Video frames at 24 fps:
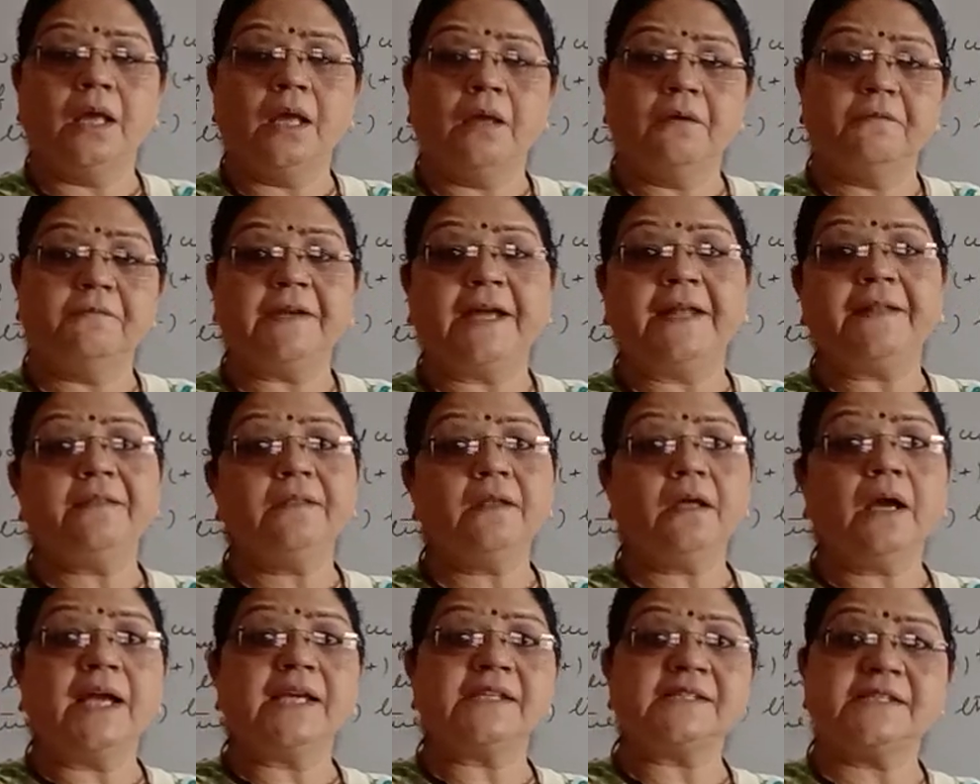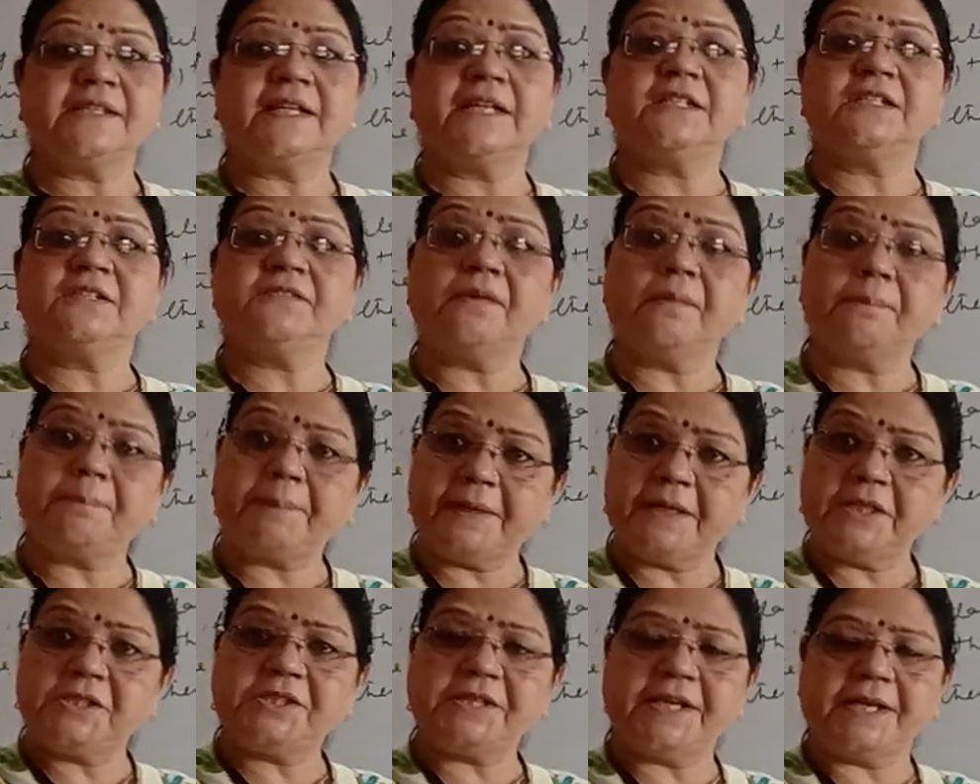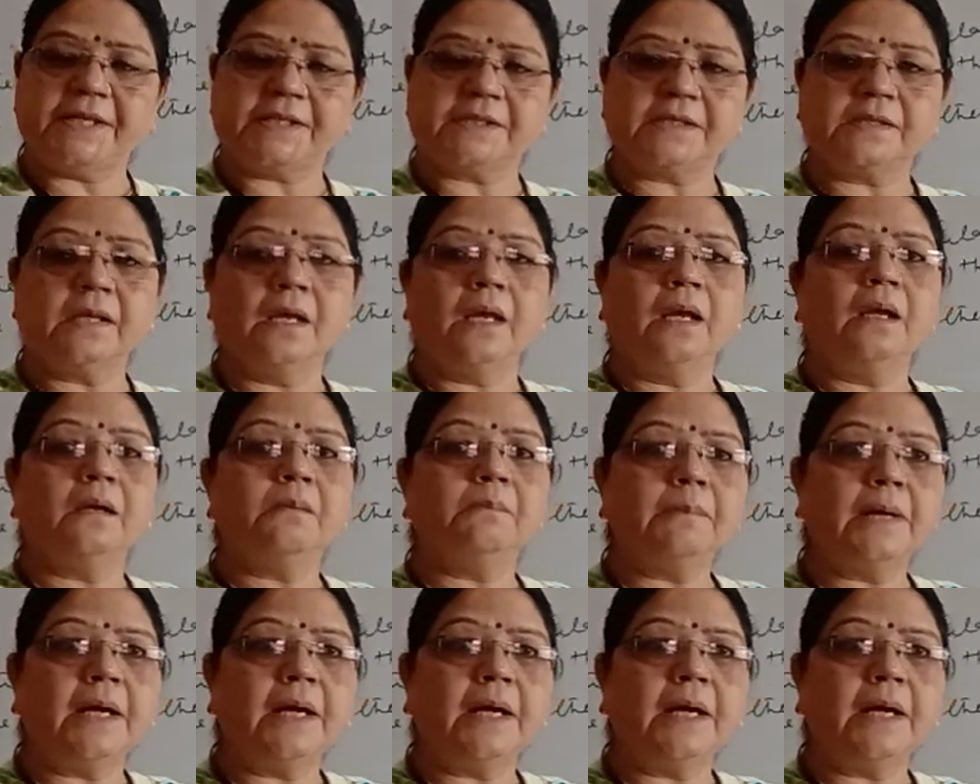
when the assets were purchased.